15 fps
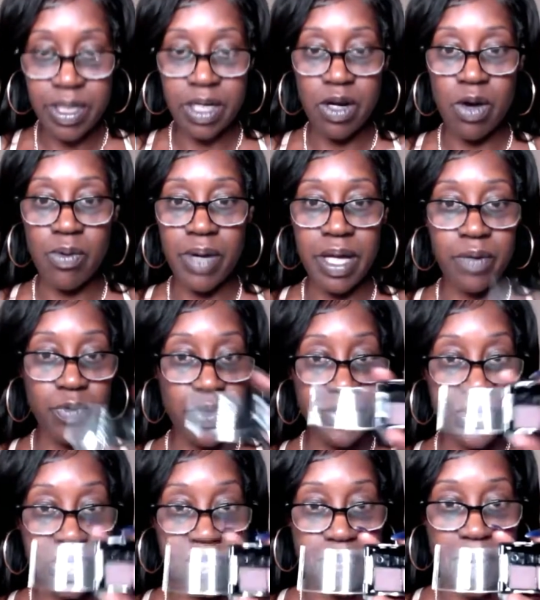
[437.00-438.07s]
I'm going to
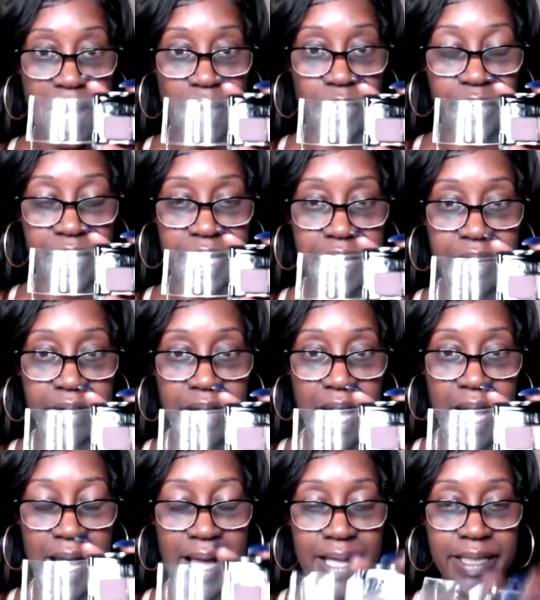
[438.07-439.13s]
go in with this
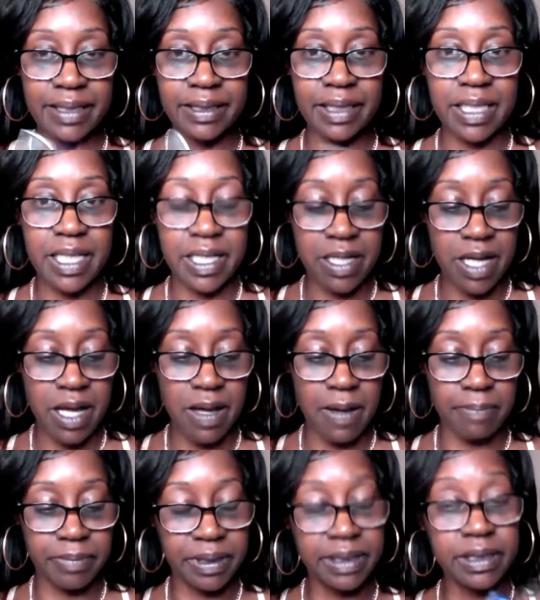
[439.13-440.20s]
powder here, guys,
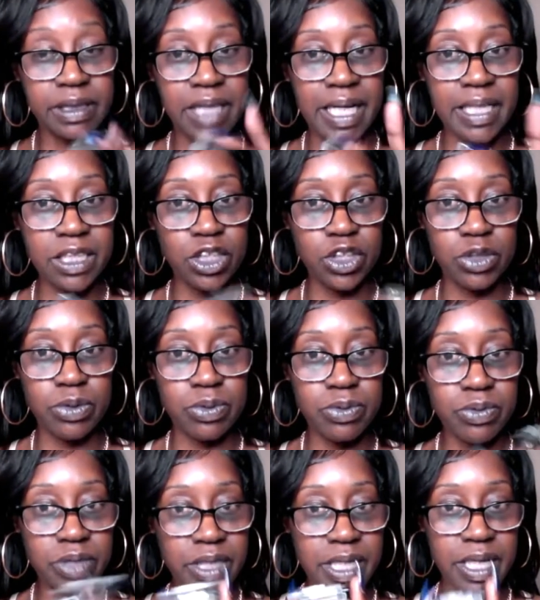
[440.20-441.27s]
and um,
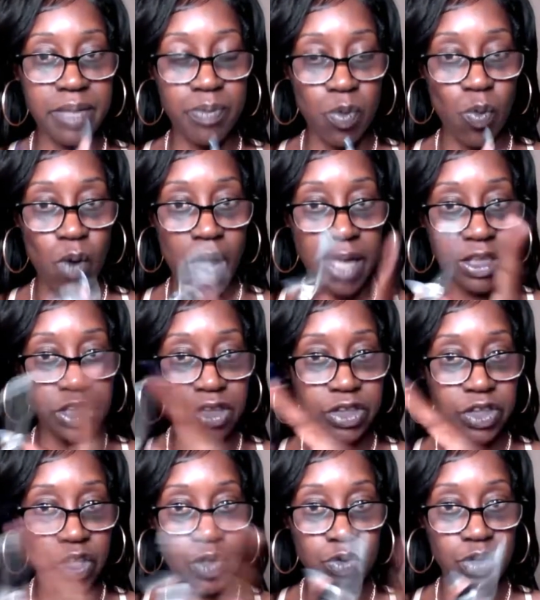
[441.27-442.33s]
stay tuned. Keep
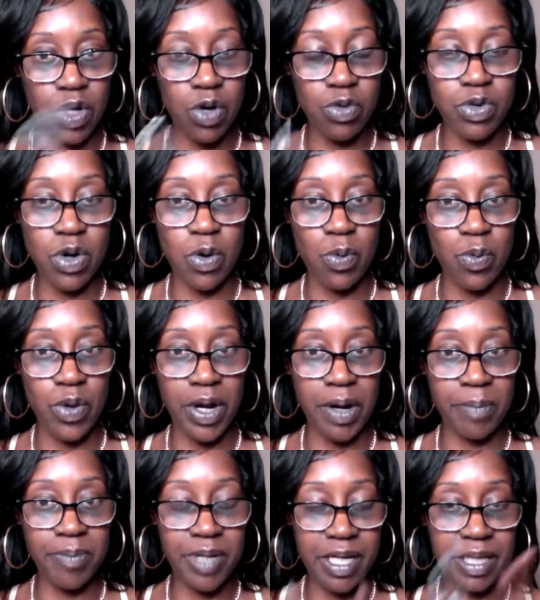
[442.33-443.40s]
watching. Don't go
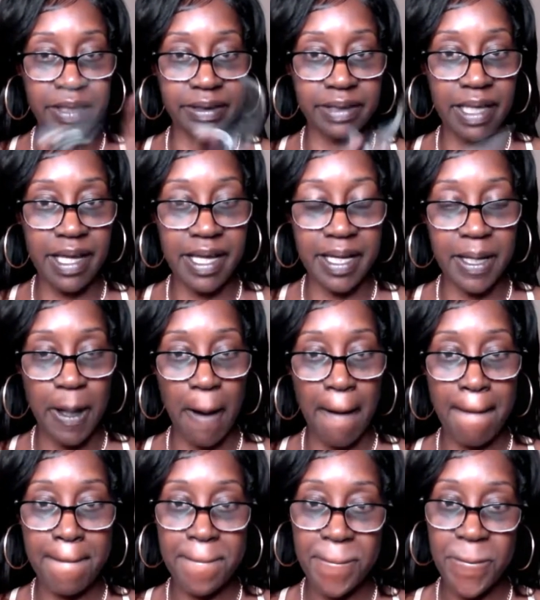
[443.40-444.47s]
nowhere because,
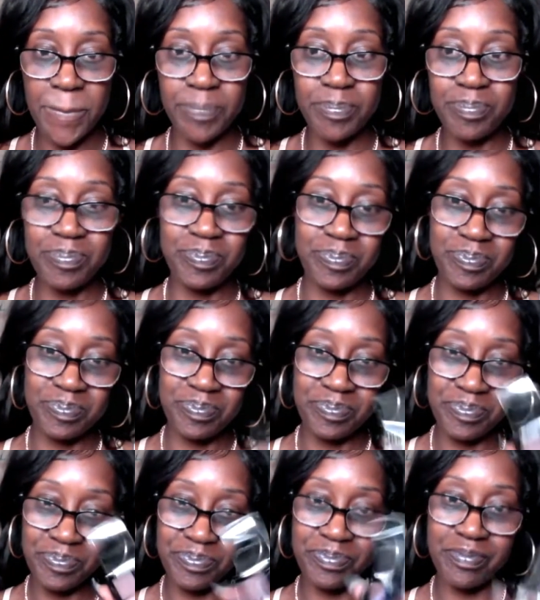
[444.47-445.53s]
hey, hmm,